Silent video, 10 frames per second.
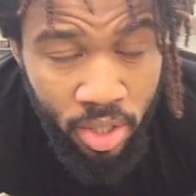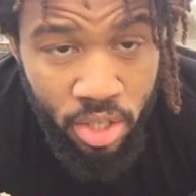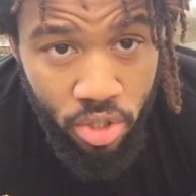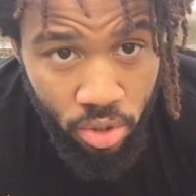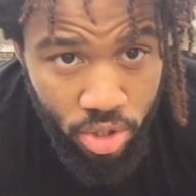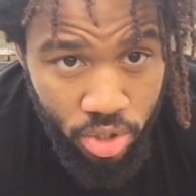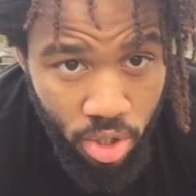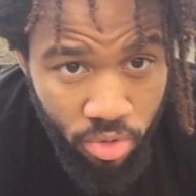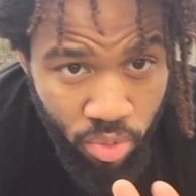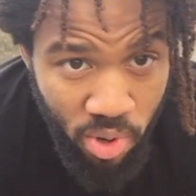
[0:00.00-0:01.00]
So I'm going to
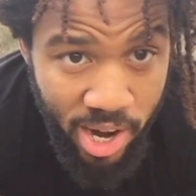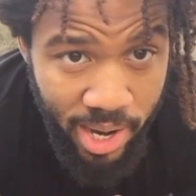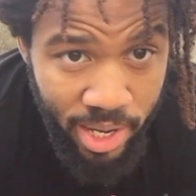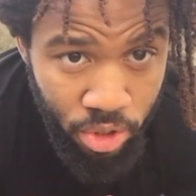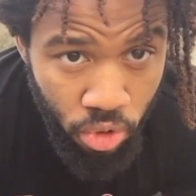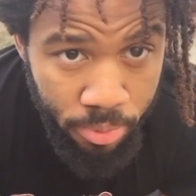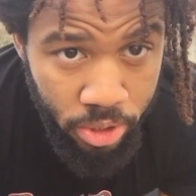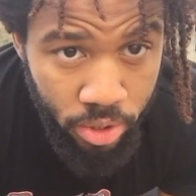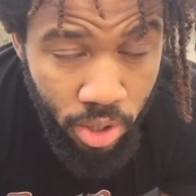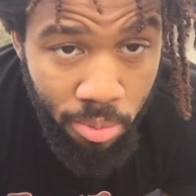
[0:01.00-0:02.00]
start with right hand
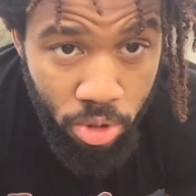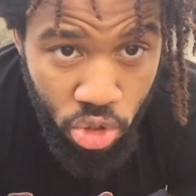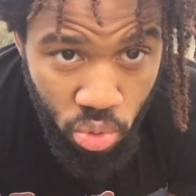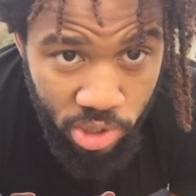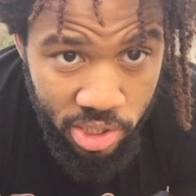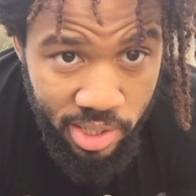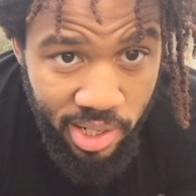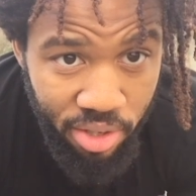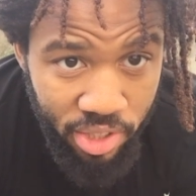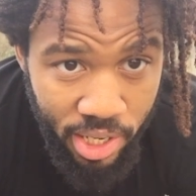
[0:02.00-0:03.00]
dominant, I'm going to switch to
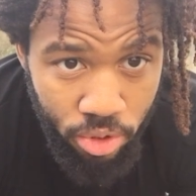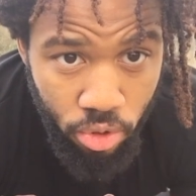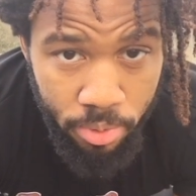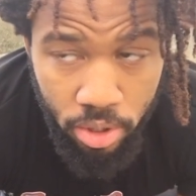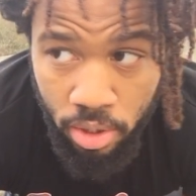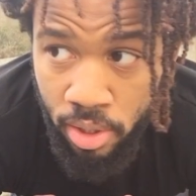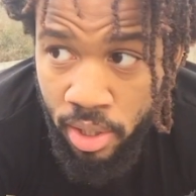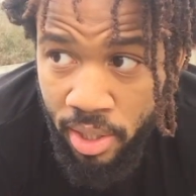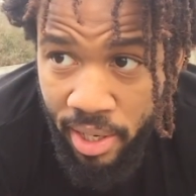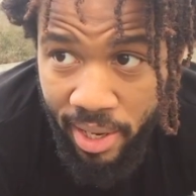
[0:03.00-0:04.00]
left hand dominant
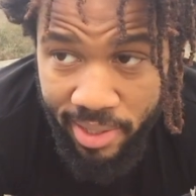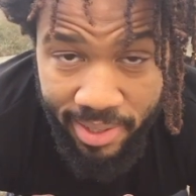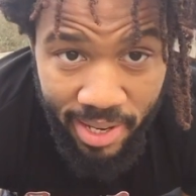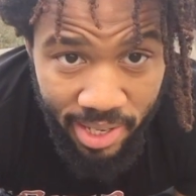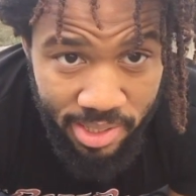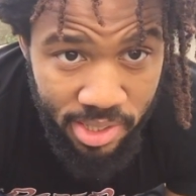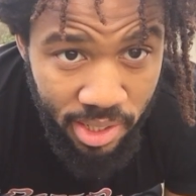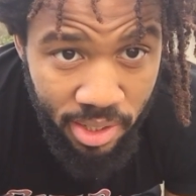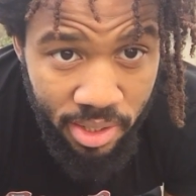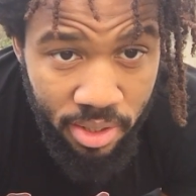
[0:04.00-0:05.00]
and then exit
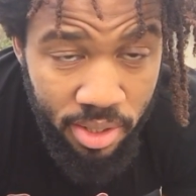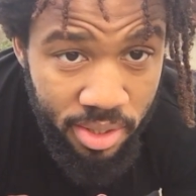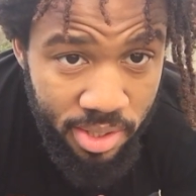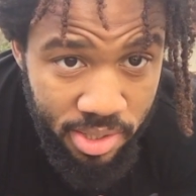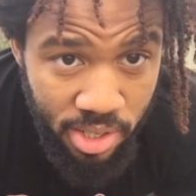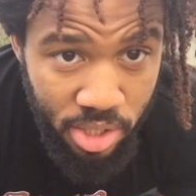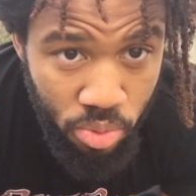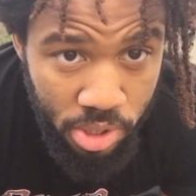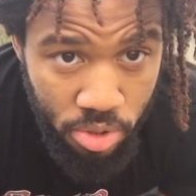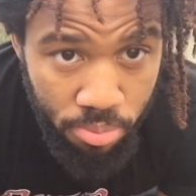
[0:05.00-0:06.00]
the side
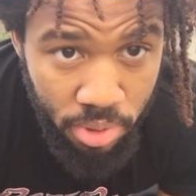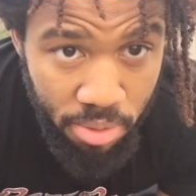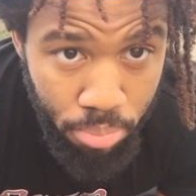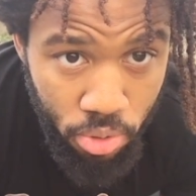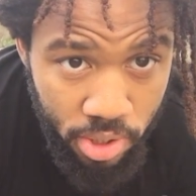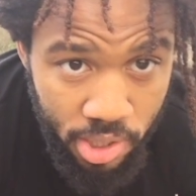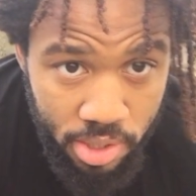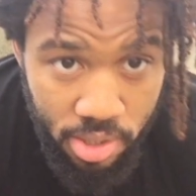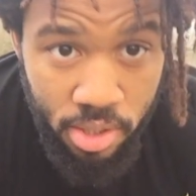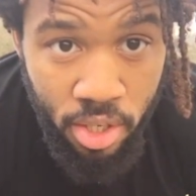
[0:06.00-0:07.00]
swings on, in both
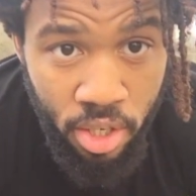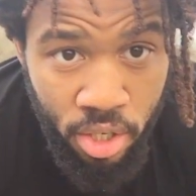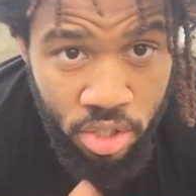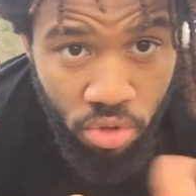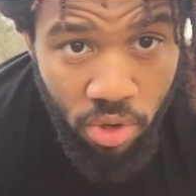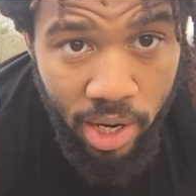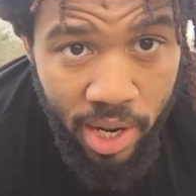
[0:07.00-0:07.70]
cases. So right